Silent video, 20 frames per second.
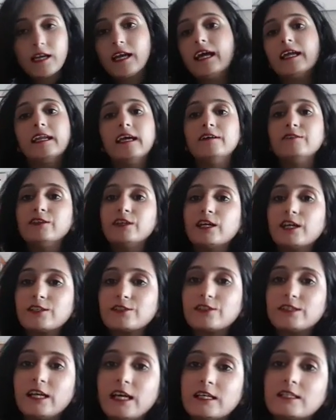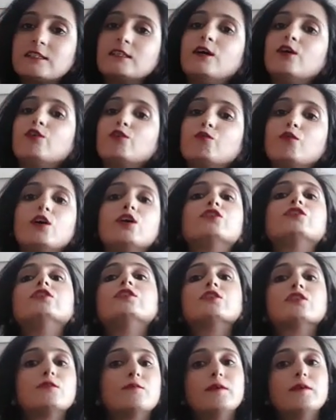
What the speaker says: again, every country has their own version,